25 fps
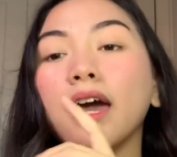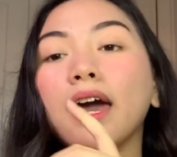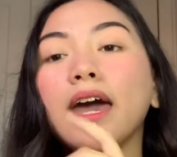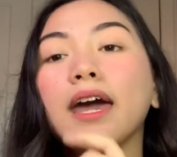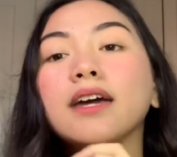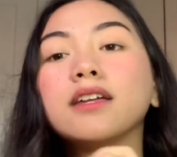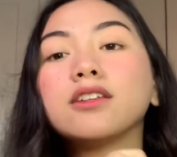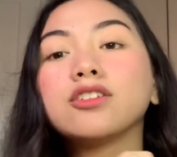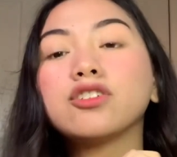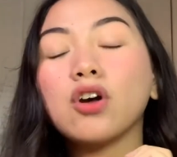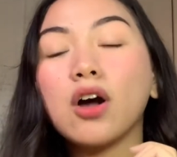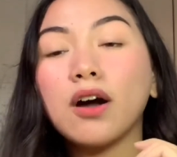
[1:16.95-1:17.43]

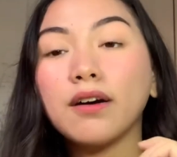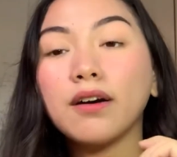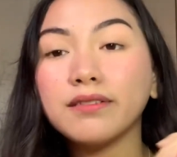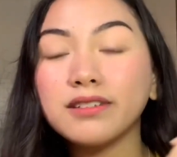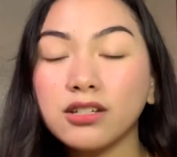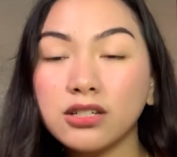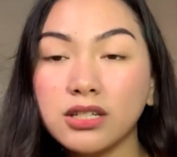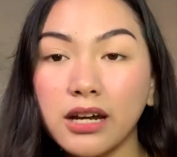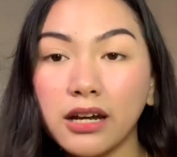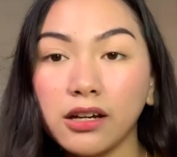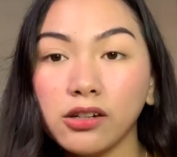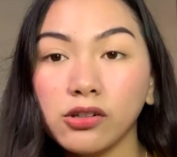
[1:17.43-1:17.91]
And you have
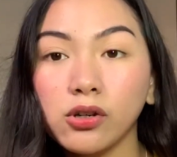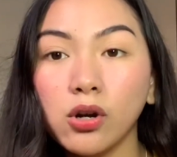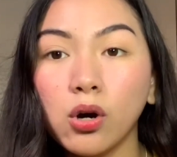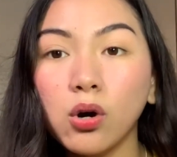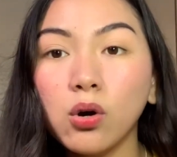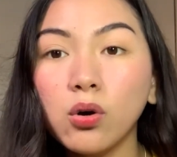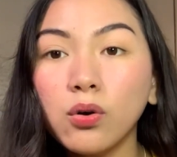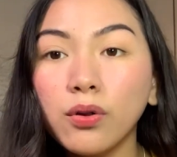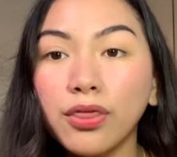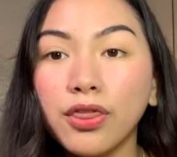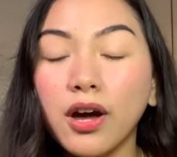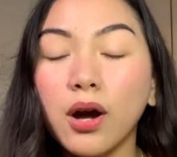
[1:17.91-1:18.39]
to take
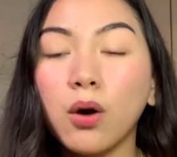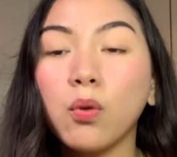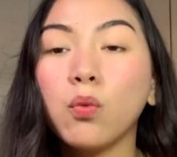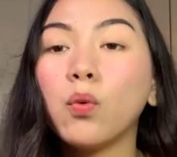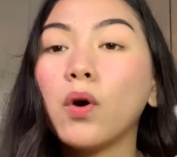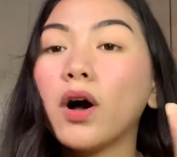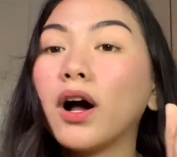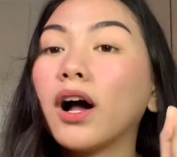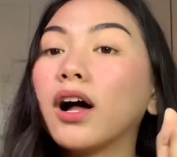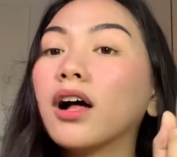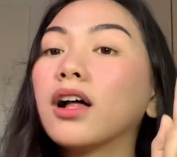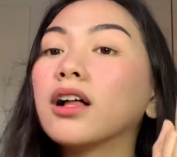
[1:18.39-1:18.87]
note that
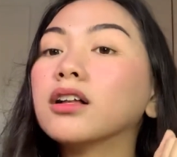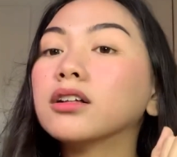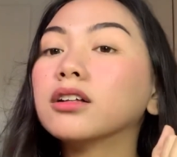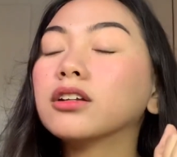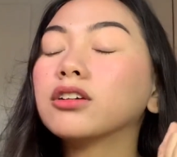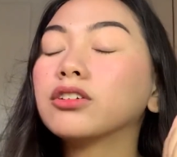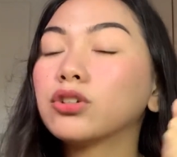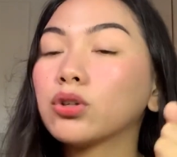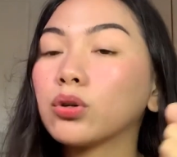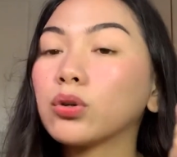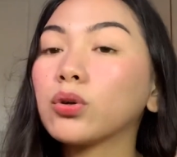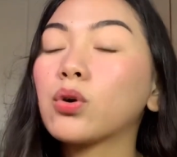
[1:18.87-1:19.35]
while
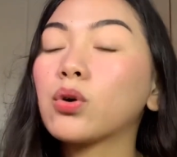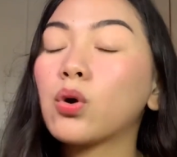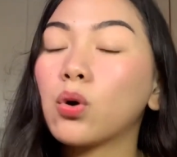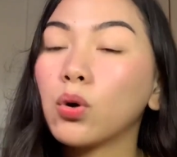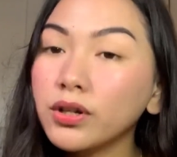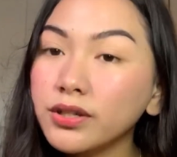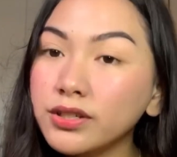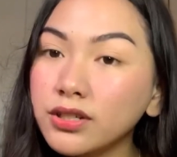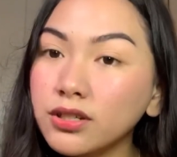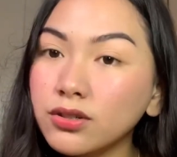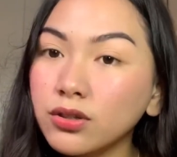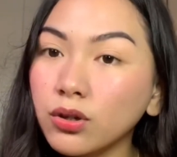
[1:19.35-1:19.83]
your
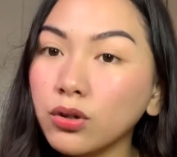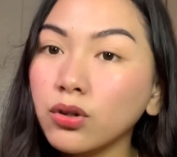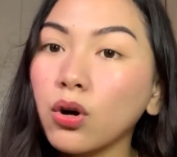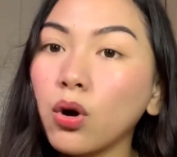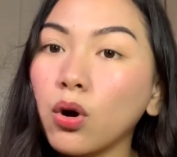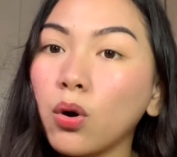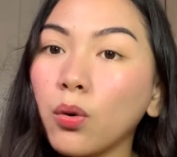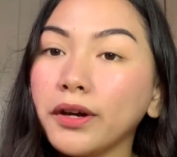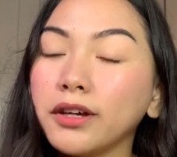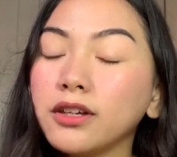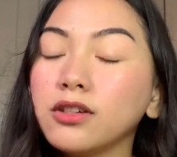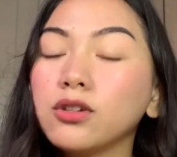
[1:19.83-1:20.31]
course is
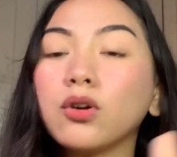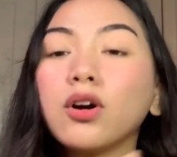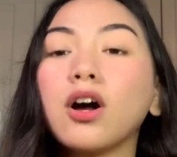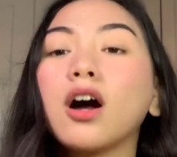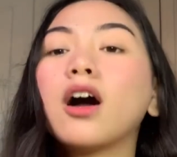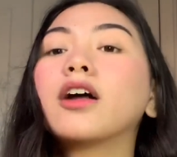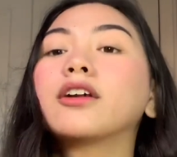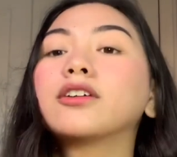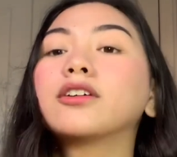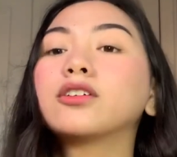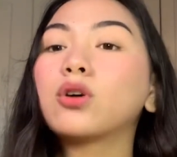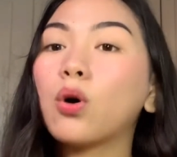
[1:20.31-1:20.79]
ongoing, you
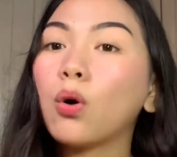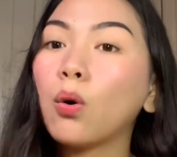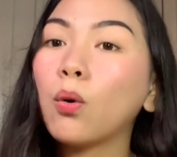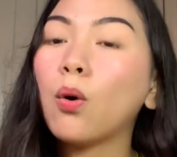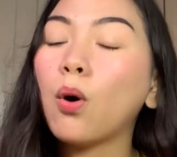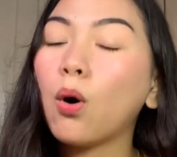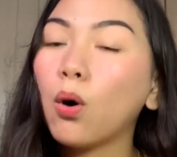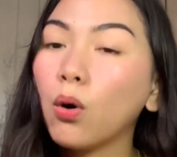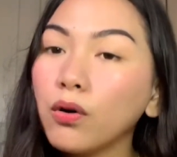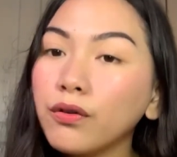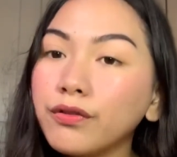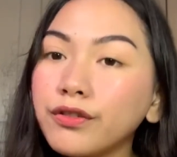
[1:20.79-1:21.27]
can't
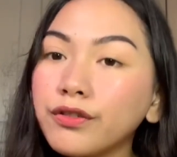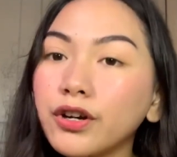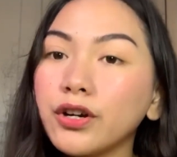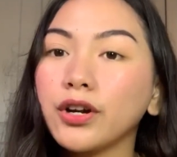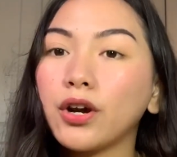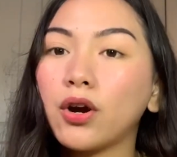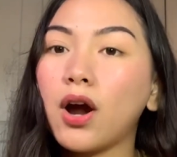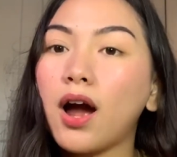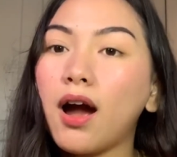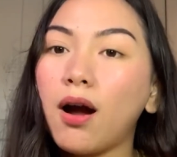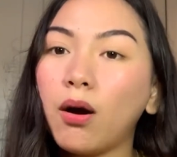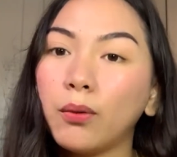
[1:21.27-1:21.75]
go over
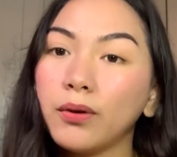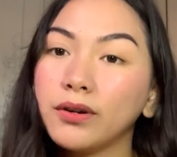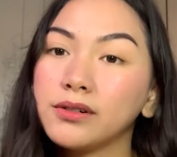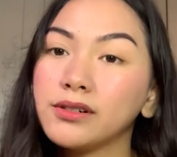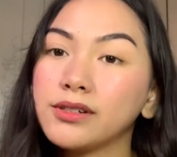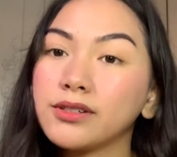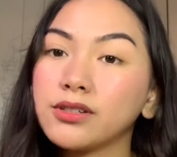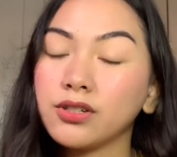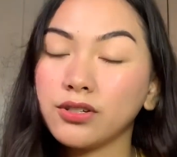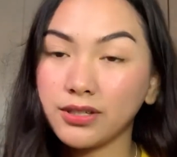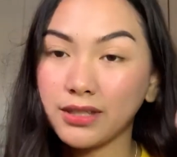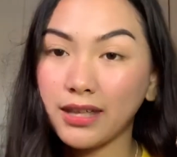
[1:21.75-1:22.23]
your
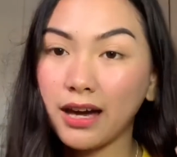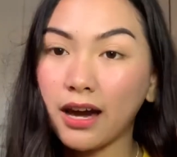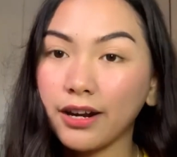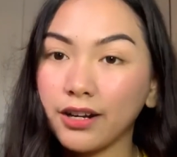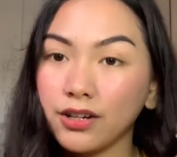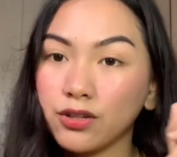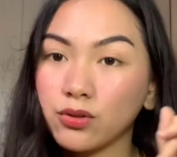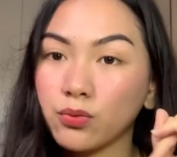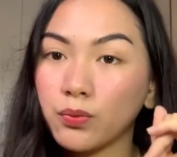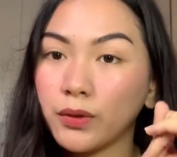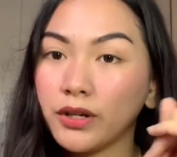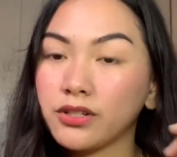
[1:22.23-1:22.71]
hours because that
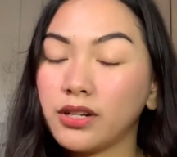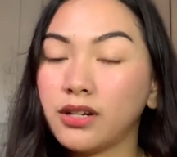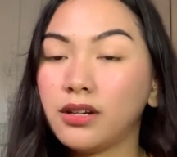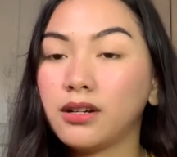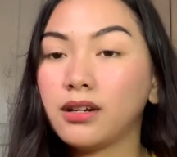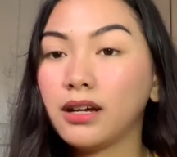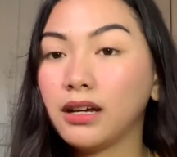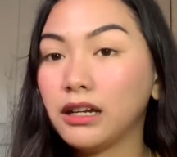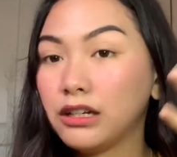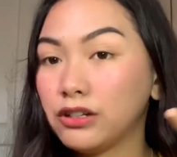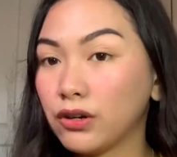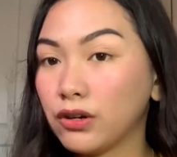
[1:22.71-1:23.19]
is
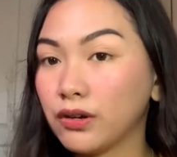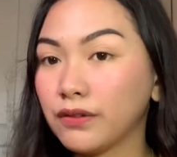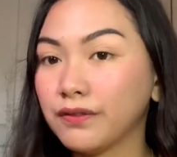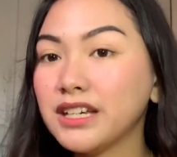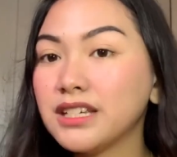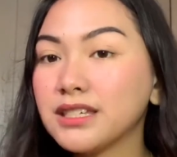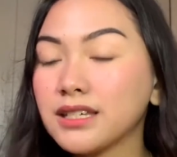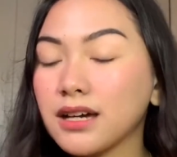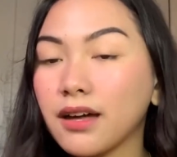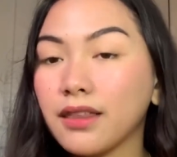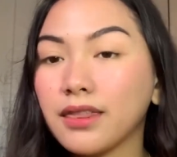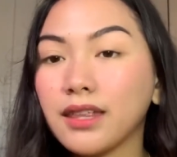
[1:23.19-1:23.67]
written in your
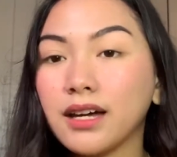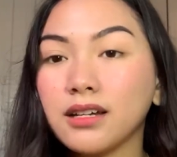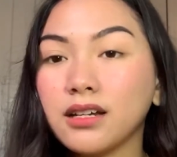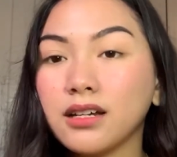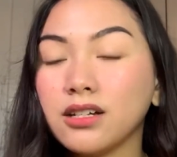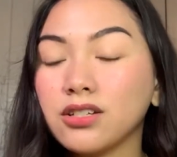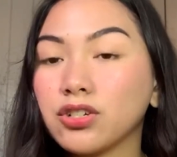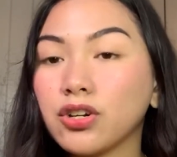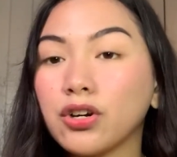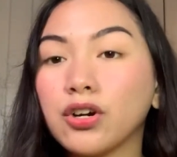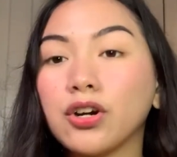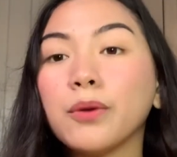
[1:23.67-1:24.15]
visa. That
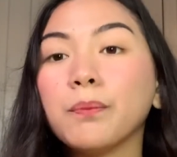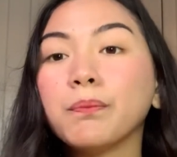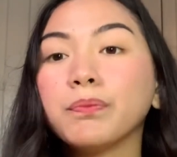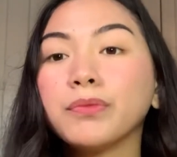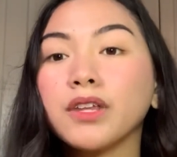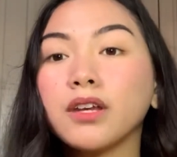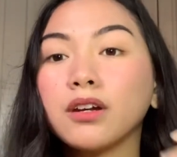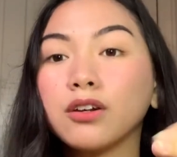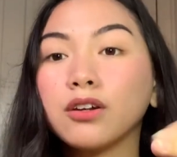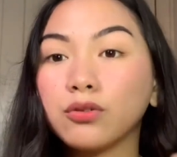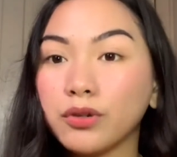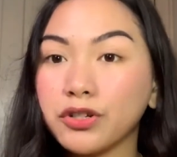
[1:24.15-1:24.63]
is your
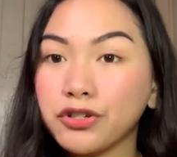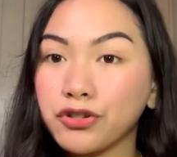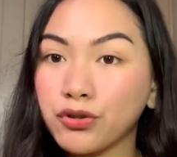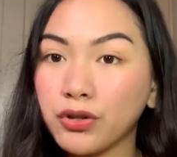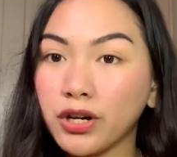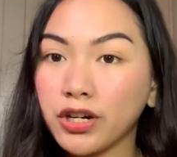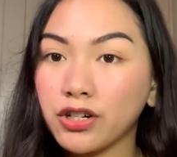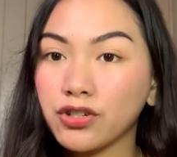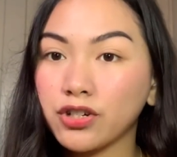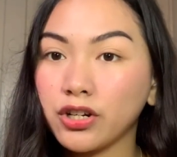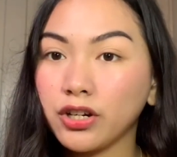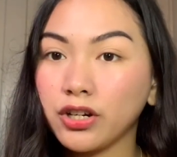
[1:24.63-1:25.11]

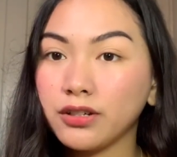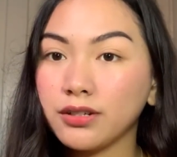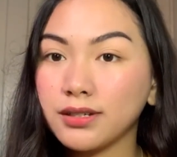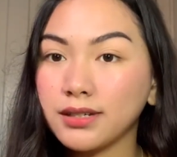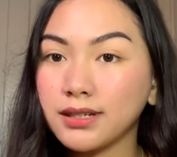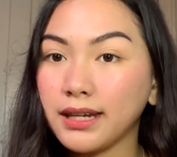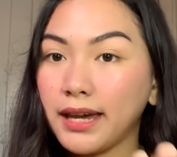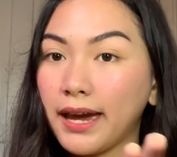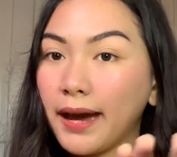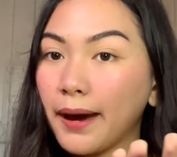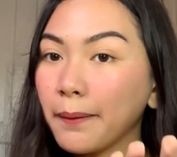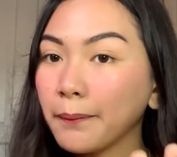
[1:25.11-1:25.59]

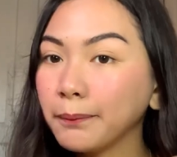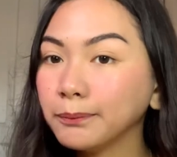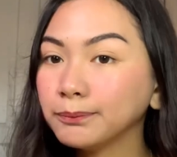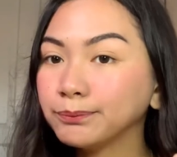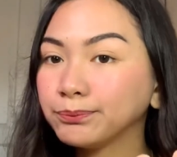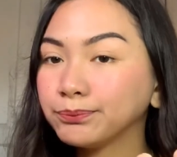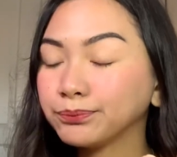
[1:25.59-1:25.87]
restrictions. Yeah.